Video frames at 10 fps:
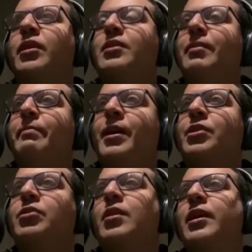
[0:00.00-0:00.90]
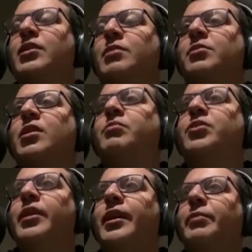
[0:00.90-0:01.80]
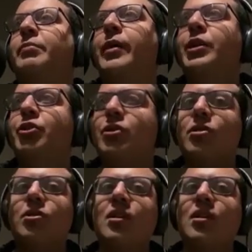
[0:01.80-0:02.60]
It's a mess. Like, sometimes I get patients,